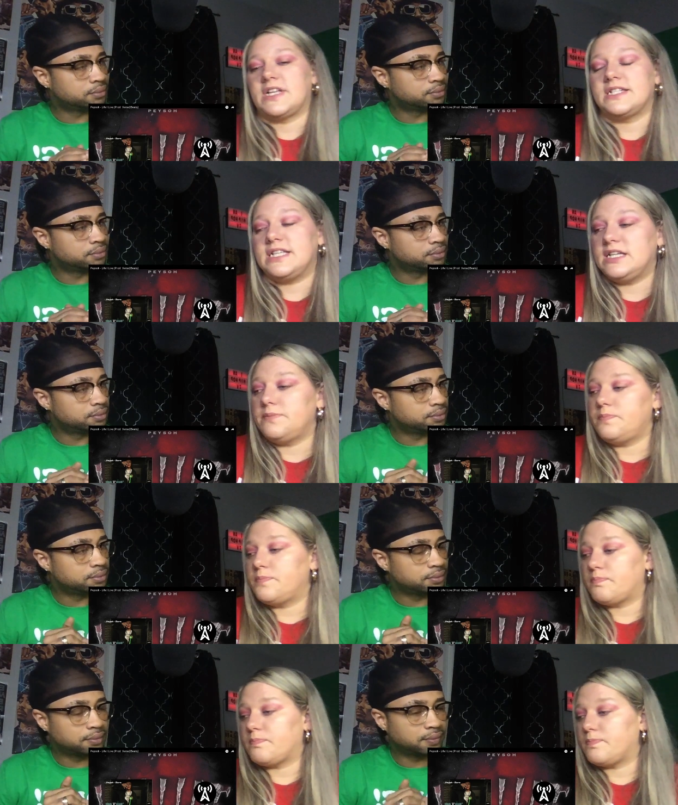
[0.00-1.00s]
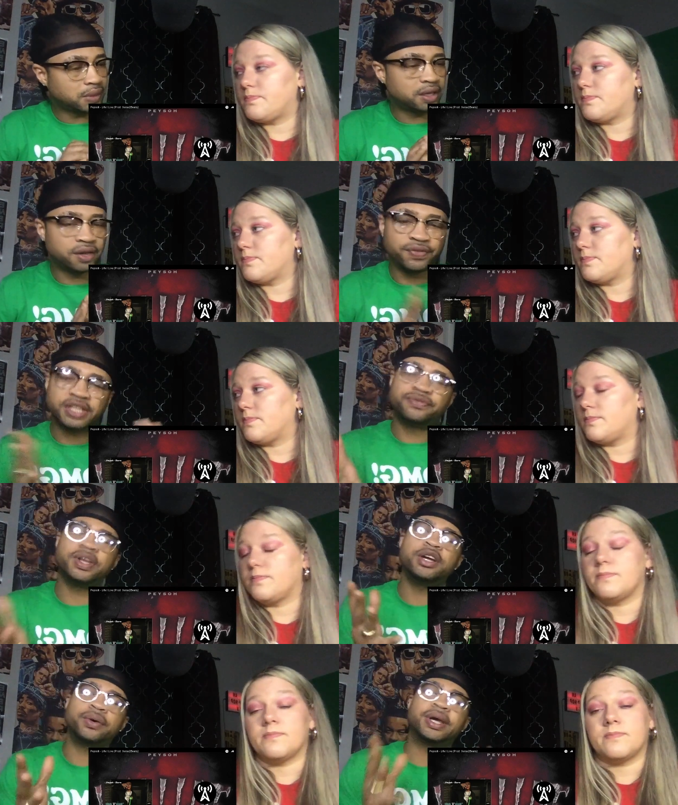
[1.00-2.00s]
Speaker 1: Ten. If this
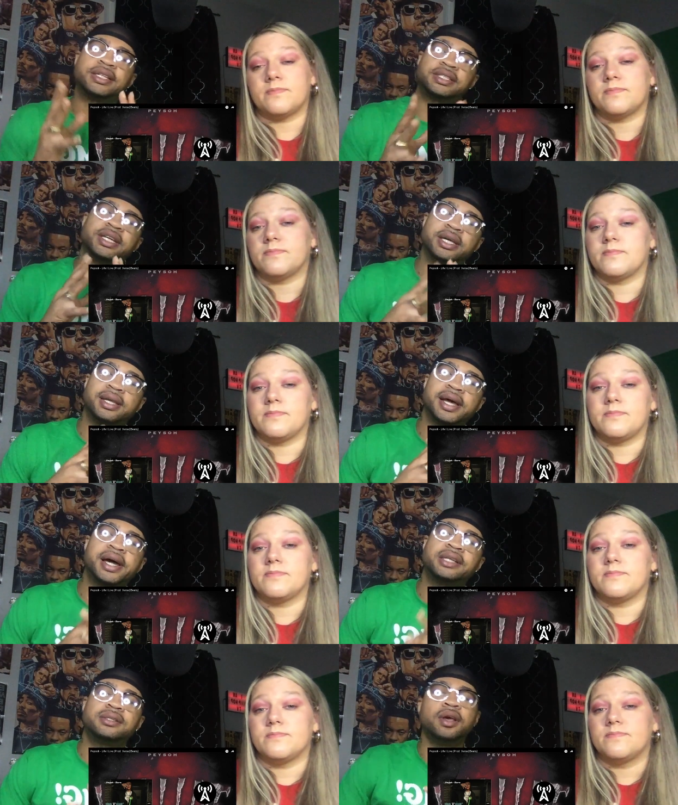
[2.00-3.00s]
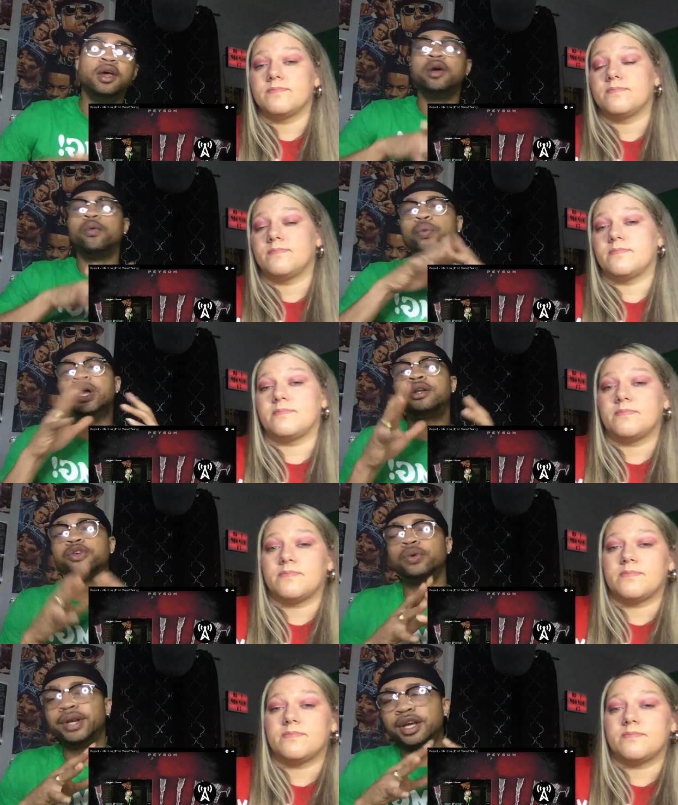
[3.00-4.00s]
video get ten likes, we'll do
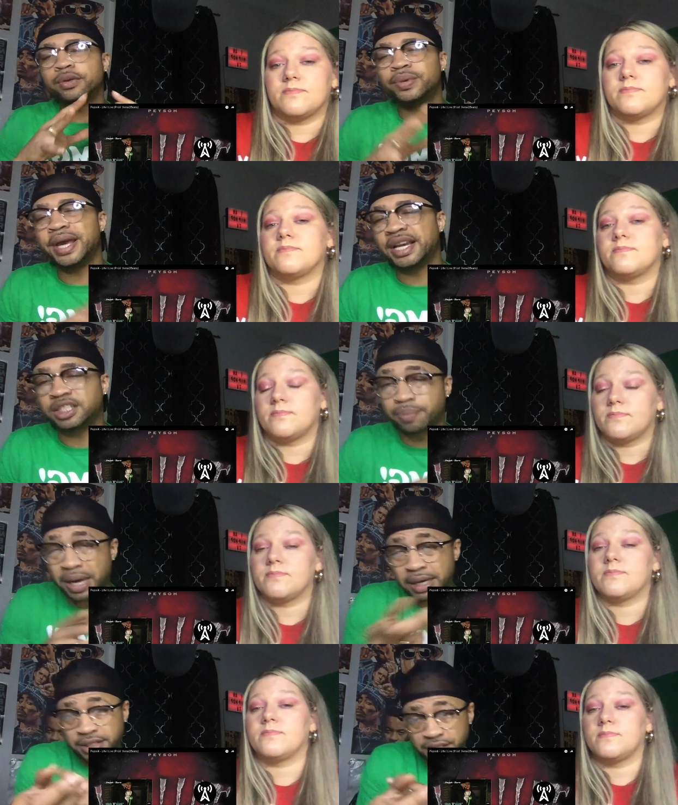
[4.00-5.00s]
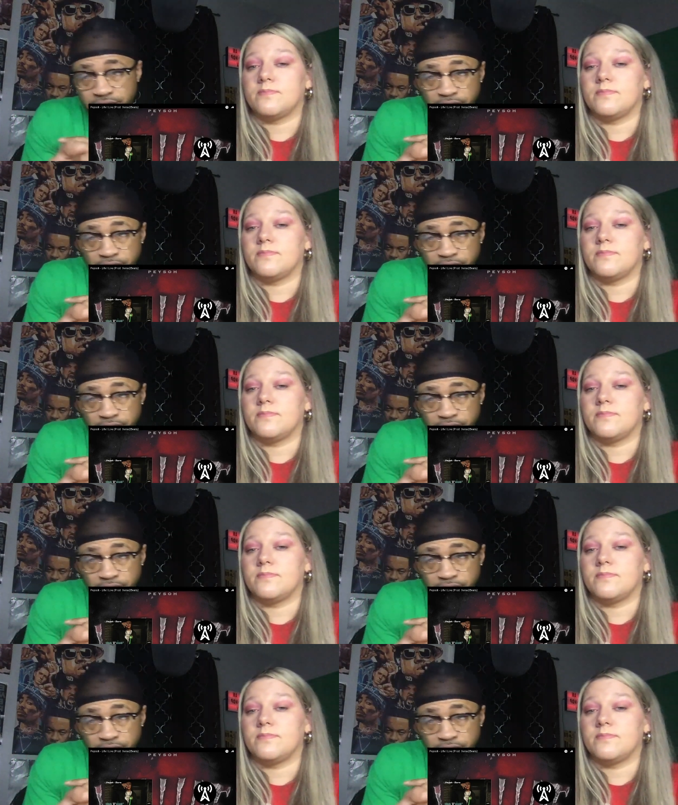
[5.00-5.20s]
another reaction, probably to this